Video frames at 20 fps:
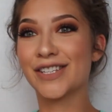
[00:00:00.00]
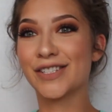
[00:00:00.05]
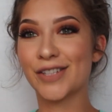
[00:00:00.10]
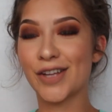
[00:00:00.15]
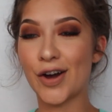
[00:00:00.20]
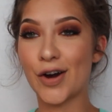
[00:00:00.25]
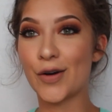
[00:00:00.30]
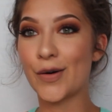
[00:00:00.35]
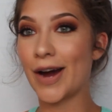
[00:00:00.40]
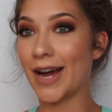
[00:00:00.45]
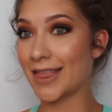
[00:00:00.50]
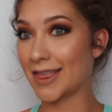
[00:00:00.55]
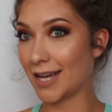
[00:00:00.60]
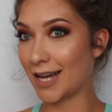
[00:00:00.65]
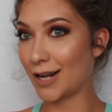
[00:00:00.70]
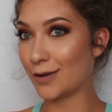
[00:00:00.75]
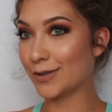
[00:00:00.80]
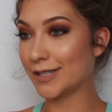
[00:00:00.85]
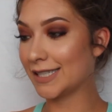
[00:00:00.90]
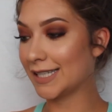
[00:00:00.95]
So I
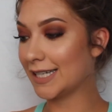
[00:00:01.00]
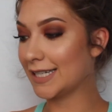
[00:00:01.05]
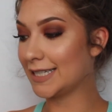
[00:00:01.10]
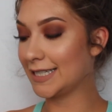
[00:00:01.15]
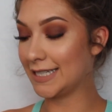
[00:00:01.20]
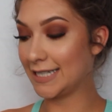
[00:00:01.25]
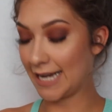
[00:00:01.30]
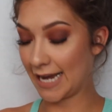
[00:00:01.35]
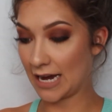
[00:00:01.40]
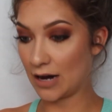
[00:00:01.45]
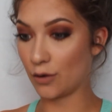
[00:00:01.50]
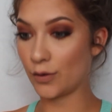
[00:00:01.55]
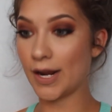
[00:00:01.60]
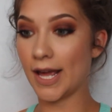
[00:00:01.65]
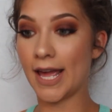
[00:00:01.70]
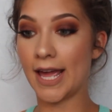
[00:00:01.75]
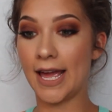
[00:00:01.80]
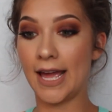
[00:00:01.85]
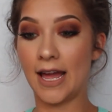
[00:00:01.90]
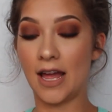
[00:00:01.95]
thought I would sit
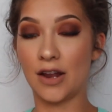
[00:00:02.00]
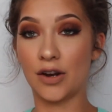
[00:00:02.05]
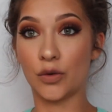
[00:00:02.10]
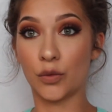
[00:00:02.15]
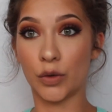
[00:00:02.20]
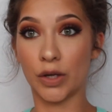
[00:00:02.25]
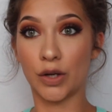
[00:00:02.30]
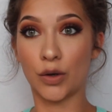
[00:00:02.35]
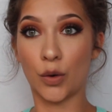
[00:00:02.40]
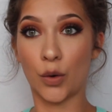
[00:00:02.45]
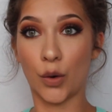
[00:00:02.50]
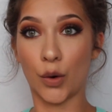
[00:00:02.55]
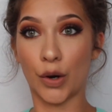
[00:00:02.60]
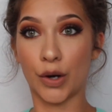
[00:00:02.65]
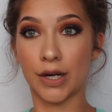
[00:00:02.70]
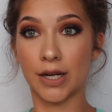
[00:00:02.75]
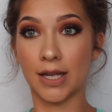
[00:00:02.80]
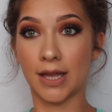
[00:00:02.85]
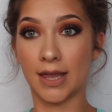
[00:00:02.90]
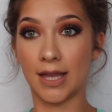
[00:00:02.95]
down and
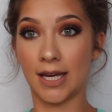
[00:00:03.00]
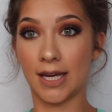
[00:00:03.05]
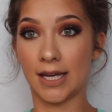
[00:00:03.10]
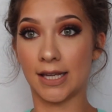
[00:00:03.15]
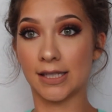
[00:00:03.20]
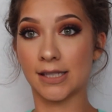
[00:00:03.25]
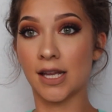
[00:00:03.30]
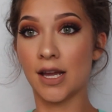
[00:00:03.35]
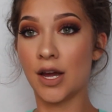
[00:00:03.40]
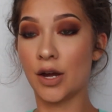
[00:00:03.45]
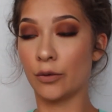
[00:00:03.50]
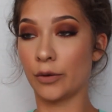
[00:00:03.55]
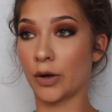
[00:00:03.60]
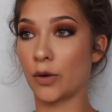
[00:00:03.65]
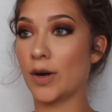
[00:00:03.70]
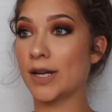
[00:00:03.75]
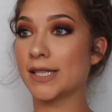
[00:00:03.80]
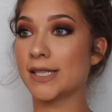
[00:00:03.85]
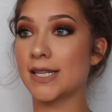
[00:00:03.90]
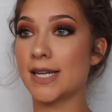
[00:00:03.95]
record this
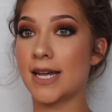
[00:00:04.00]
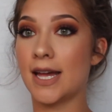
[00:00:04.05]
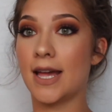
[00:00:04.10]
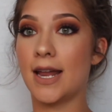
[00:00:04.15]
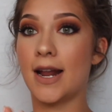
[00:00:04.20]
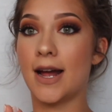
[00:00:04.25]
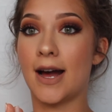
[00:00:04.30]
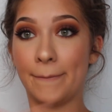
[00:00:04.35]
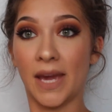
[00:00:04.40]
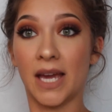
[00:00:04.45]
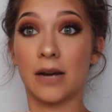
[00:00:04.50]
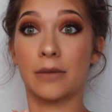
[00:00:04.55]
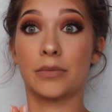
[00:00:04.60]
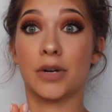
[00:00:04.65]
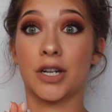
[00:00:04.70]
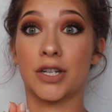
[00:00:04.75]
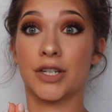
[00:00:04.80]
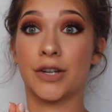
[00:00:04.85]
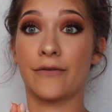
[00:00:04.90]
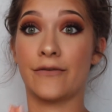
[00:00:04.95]
requested makeup
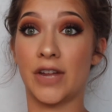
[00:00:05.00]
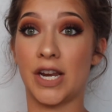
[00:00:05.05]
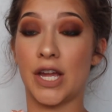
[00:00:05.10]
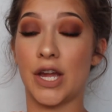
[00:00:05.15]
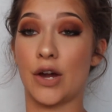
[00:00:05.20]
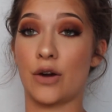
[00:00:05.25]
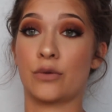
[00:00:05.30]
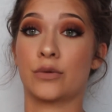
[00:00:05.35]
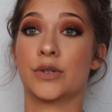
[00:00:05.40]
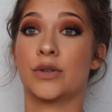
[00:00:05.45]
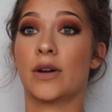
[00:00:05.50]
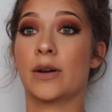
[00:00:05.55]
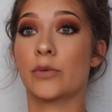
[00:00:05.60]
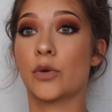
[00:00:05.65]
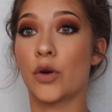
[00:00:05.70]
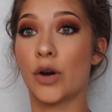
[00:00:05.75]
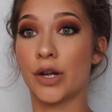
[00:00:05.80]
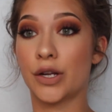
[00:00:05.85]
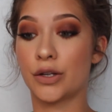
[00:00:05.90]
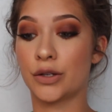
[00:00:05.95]
brush video. So I'm
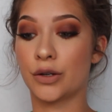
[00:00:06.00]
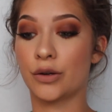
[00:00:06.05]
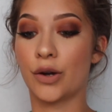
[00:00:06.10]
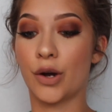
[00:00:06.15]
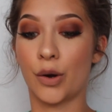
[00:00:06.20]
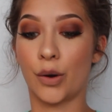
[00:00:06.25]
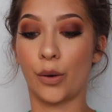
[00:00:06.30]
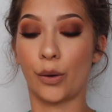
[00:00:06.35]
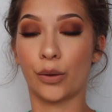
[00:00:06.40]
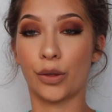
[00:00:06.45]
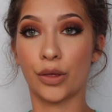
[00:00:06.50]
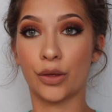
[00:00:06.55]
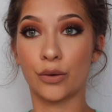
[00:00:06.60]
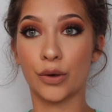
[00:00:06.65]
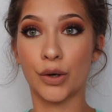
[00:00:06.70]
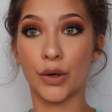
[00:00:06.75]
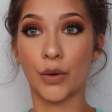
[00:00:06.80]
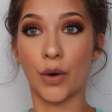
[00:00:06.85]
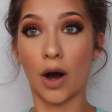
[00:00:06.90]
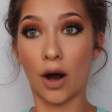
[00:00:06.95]
going to go
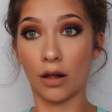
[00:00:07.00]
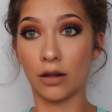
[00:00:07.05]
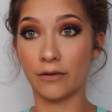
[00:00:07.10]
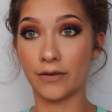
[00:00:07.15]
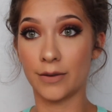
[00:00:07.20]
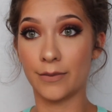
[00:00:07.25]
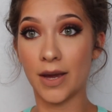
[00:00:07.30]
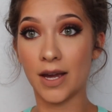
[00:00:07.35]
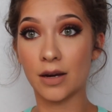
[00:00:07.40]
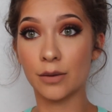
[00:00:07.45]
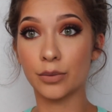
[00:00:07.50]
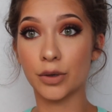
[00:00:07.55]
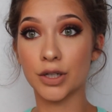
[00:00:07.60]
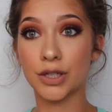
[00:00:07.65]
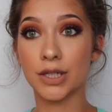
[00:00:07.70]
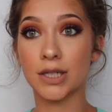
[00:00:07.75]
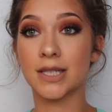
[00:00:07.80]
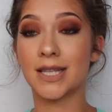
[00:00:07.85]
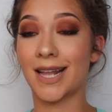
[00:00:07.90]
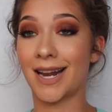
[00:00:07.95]
through all of the makeup
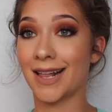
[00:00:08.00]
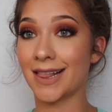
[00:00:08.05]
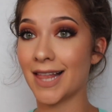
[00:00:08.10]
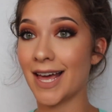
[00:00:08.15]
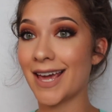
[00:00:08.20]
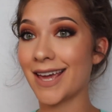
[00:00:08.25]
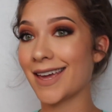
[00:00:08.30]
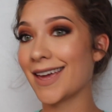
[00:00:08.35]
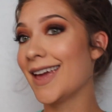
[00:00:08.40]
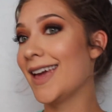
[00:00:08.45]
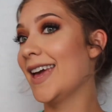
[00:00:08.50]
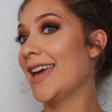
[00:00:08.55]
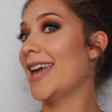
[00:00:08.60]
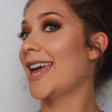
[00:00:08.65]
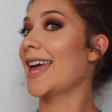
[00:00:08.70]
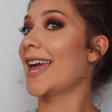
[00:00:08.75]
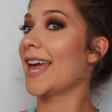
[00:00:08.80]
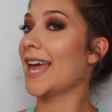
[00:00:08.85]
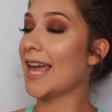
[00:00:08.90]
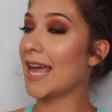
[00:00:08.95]
brushes that I like
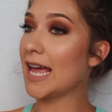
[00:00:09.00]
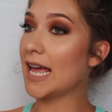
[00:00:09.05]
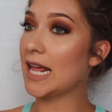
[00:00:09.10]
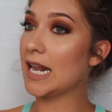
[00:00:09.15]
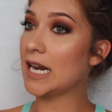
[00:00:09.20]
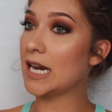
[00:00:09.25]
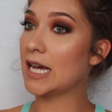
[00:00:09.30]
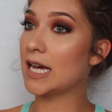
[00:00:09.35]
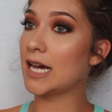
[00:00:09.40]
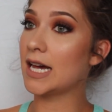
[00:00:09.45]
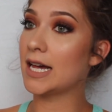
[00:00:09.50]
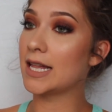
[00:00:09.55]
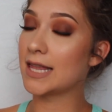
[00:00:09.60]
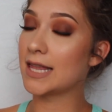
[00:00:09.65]
and